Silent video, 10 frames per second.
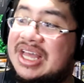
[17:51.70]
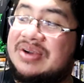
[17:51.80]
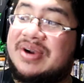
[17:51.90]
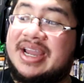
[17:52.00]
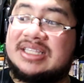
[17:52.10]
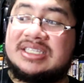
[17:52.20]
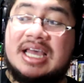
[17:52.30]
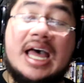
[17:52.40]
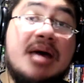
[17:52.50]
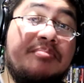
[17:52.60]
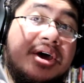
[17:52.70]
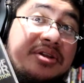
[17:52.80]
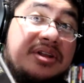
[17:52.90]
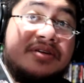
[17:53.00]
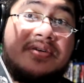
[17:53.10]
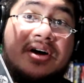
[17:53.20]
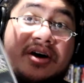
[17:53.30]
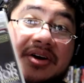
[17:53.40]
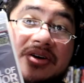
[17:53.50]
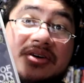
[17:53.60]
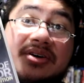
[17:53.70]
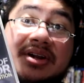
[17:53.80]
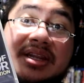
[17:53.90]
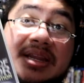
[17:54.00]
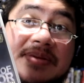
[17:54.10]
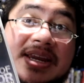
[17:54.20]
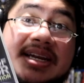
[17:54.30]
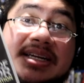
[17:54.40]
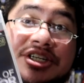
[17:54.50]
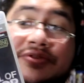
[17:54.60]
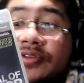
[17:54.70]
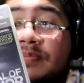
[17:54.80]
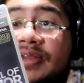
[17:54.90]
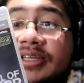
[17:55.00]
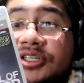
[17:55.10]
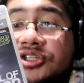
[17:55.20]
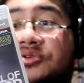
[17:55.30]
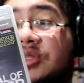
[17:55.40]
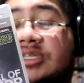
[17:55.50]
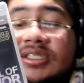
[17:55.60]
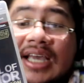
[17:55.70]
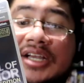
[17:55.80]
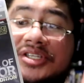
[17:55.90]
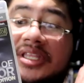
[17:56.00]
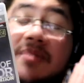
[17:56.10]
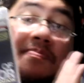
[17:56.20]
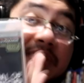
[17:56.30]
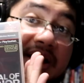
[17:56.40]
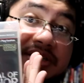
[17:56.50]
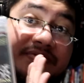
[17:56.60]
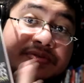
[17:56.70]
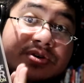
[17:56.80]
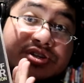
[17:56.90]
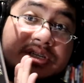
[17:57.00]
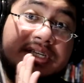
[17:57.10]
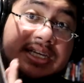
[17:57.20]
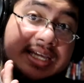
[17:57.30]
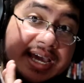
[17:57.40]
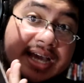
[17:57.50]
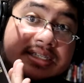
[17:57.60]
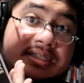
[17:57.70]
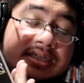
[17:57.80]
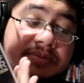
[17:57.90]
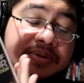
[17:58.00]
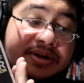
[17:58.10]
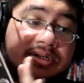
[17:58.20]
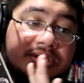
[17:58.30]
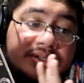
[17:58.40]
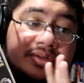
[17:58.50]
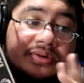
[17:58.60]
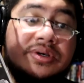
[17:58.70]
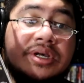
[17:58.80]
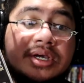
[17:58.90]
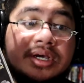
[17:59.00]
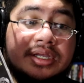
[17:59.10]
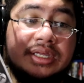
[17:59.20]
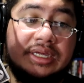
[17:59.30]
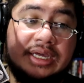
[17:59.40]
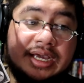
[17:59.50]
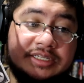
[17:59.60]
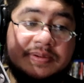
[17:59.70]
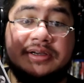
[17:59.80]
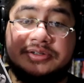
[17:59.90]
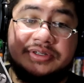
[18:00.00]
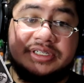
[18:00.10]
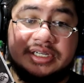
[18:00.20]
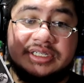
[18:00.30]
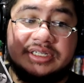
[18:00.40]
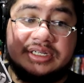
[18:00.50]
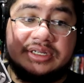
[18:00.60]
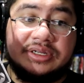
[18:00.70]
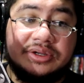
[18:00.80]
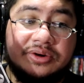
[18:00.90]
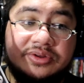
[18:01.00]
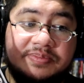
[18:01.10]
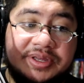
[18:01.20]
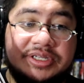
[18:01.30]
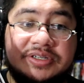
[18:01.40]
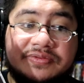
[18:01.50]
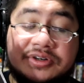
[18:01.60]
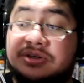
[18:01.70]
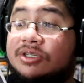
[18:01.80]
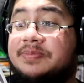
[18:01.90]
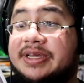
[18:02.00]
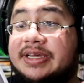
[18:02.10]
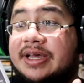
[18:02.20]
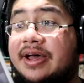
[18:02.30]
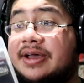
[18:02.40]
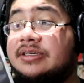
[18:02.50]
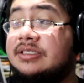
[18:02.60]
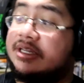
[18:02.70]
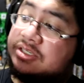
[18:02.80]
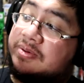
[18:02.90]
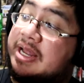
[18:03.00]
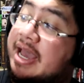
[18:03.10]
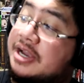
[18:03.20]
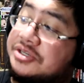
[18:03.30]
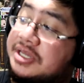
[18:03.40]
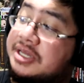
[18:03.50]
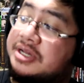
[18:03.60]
All right, uh, Medal of Honor Limited Edition for the PlayStation 3. This is actually the best version to get compared to the Xbox 360 or the PC version because this one actually